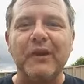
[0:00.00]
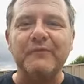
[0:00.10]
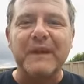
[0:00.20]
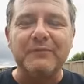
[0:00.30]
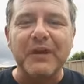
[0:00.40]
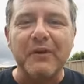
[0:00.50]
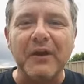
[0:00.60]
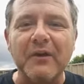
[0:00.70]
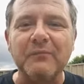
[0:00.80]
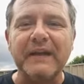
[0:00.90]
time for them to go
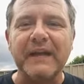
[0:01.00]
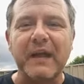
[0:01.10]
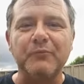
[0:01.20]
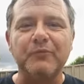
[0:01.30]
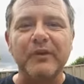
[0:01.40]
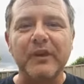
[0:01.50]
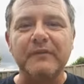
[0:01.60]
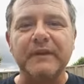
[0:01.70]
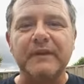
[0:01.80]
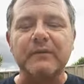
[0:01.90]
home, when the camp was
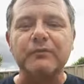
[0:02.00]
over,